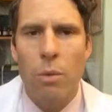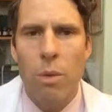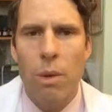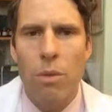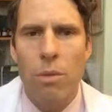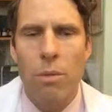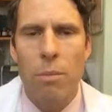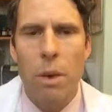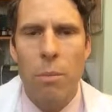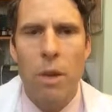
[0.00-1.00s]
with
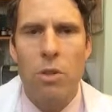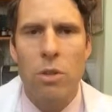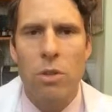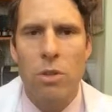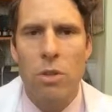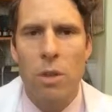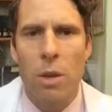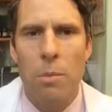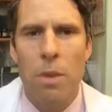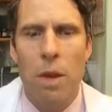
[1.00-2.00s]
my patients to
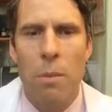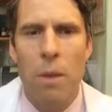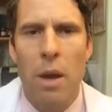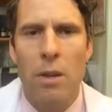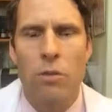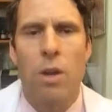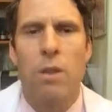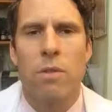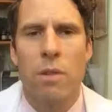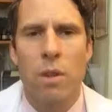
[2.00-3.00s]
help them
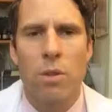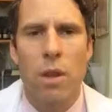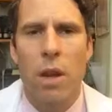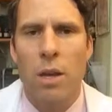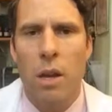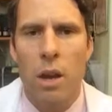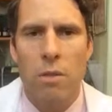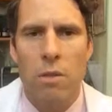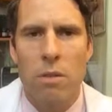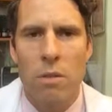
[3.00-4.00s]
address the underlying
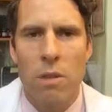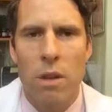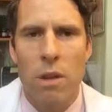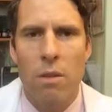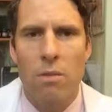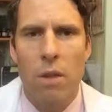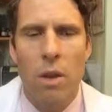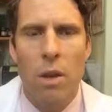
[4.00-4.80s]
causes of